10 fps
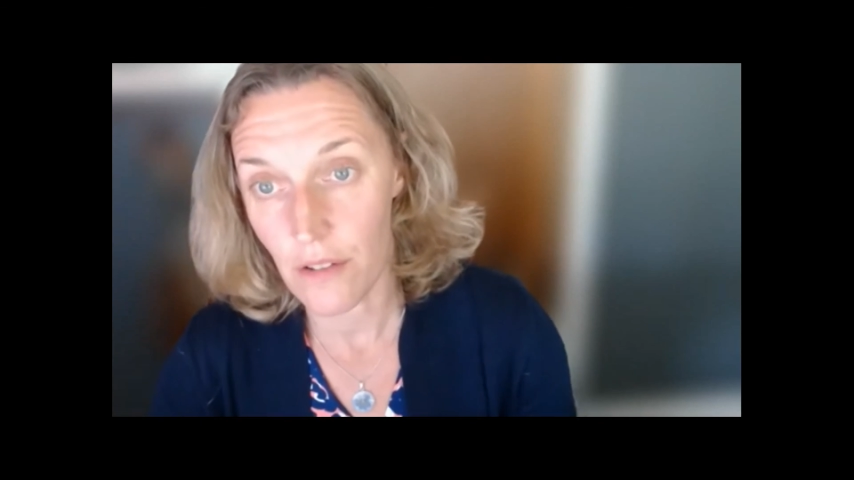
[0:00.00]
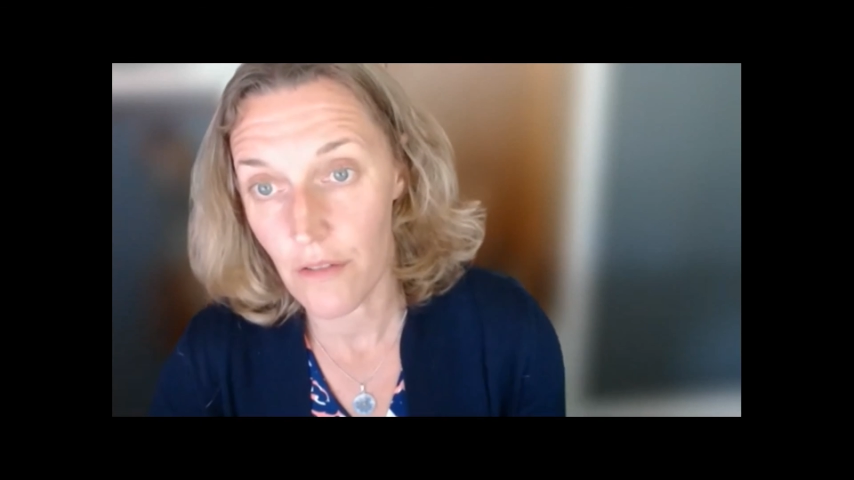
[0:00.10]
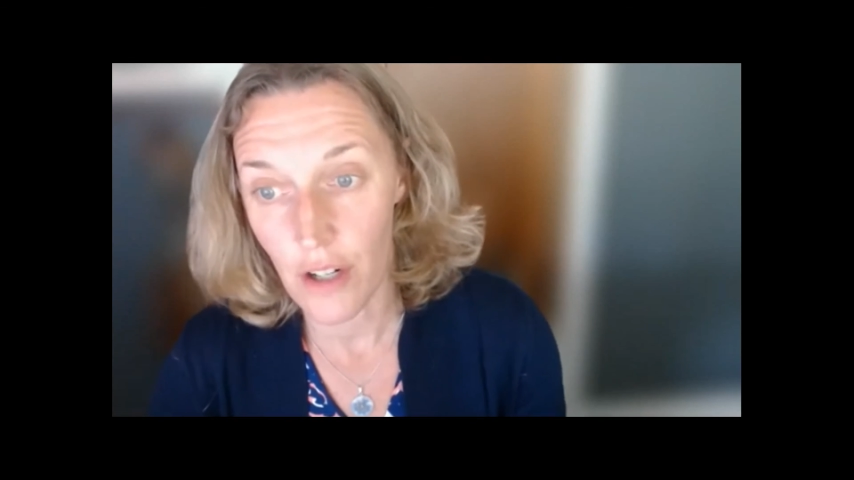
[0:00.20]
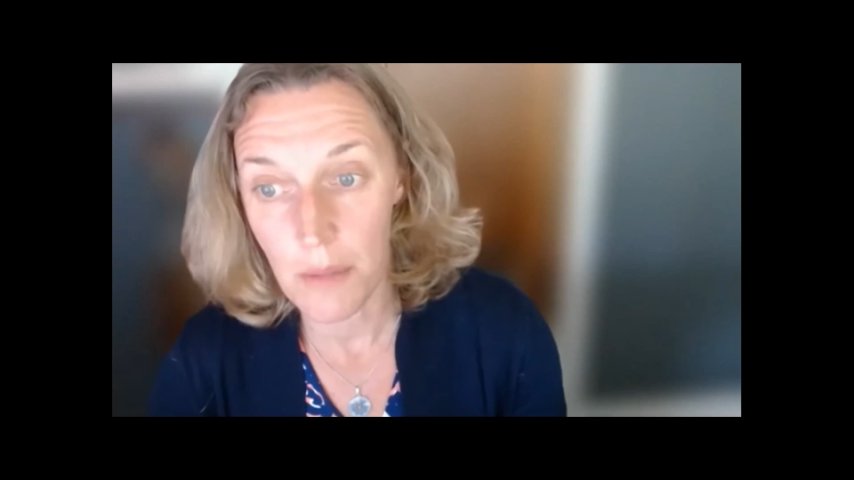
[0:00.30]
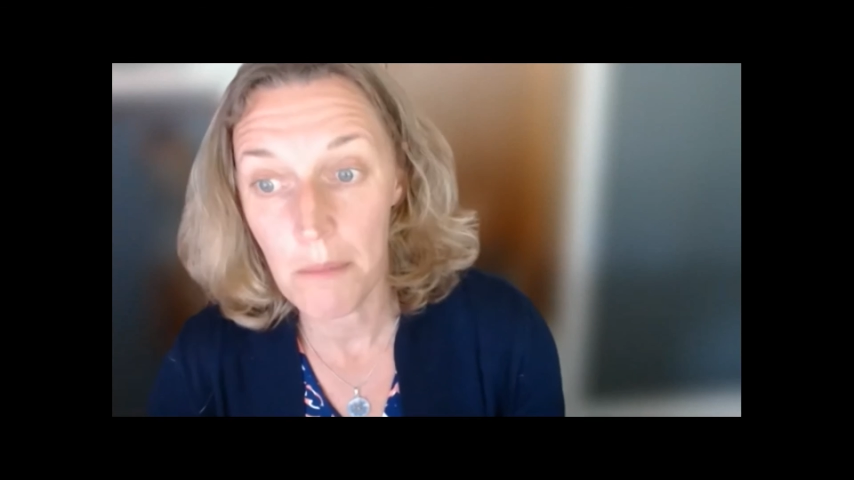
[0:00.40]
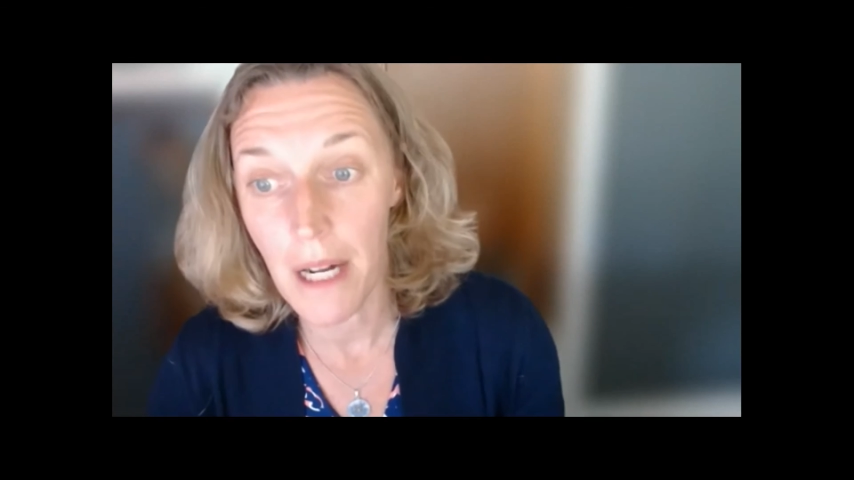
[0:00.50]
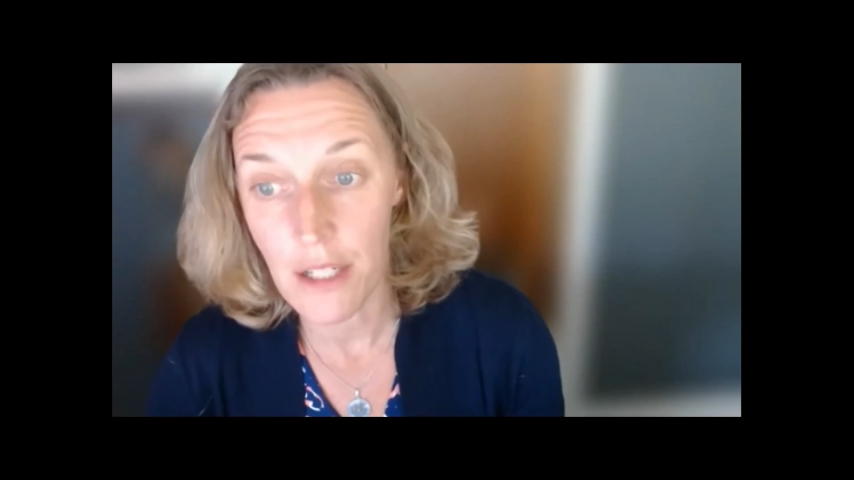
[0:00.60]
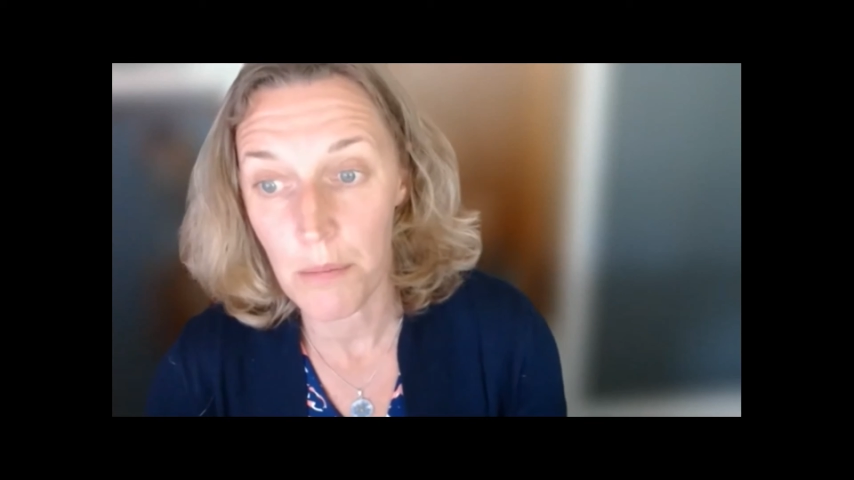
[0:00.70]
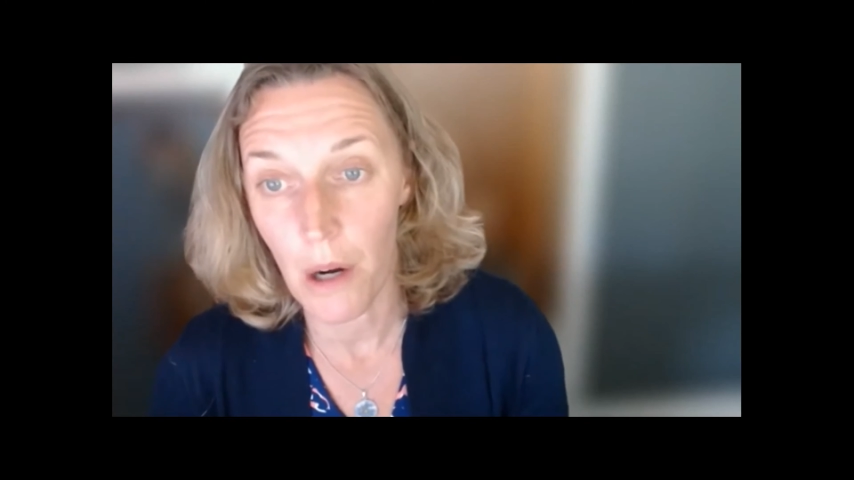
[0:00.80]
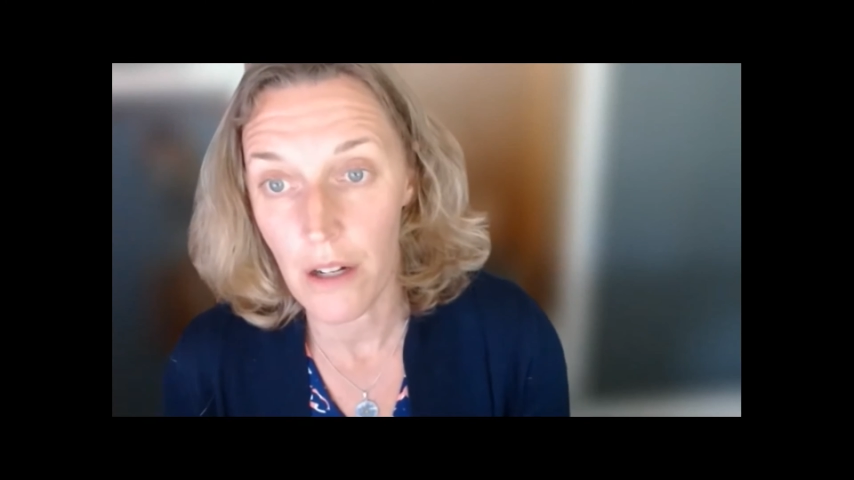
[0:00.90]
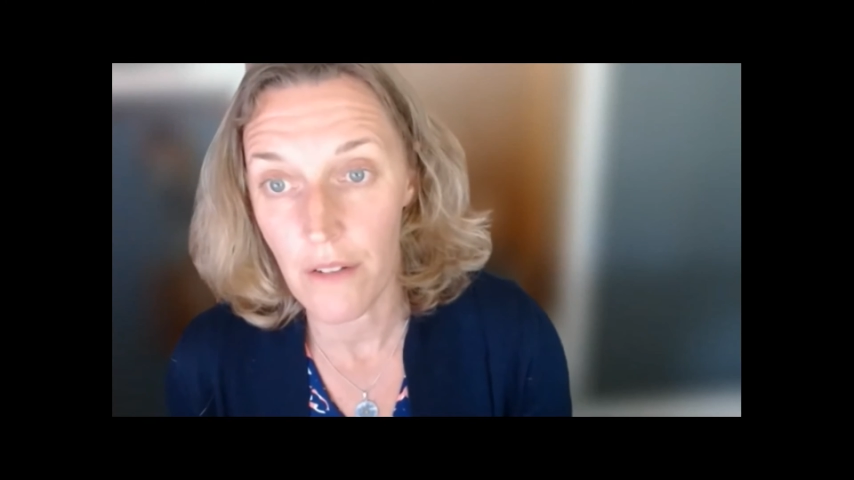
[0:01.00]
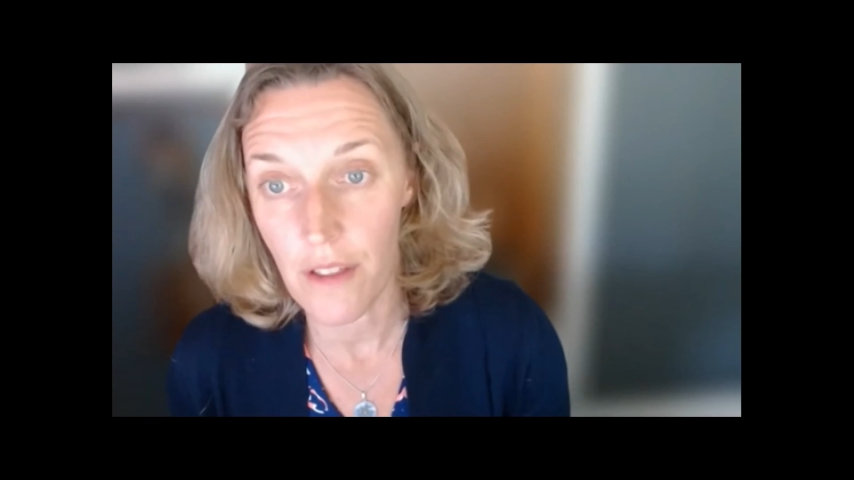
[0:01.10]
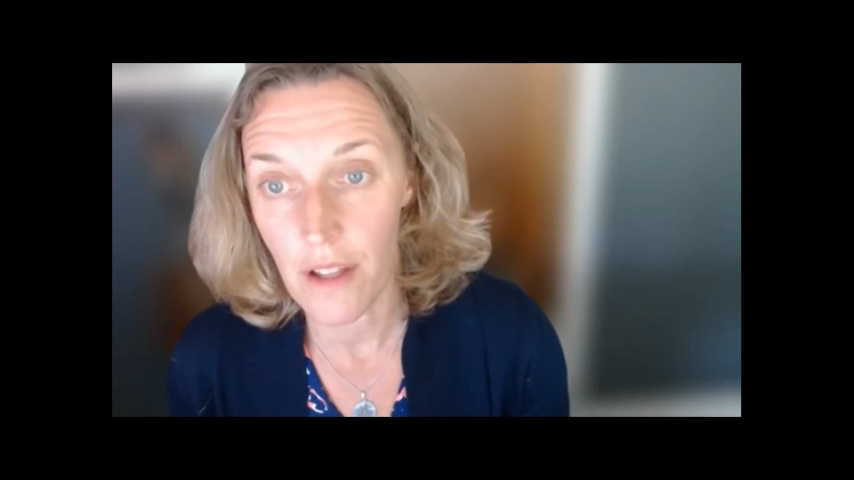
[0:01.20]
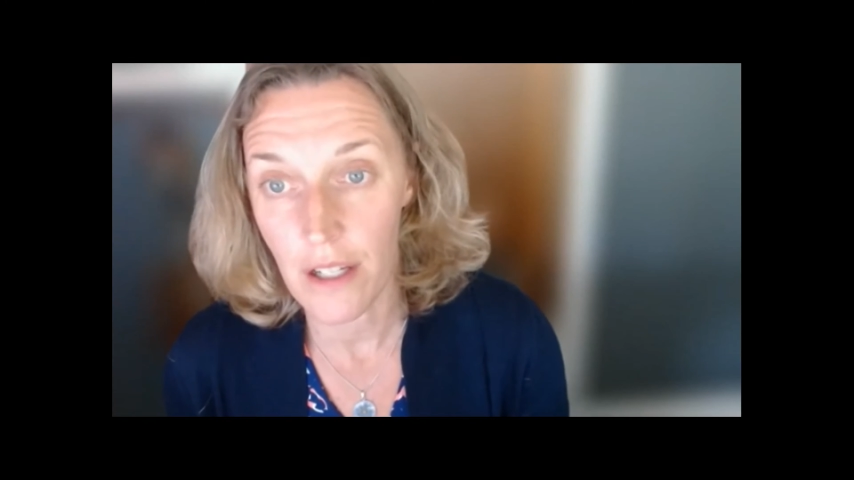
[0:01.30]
are very much part of the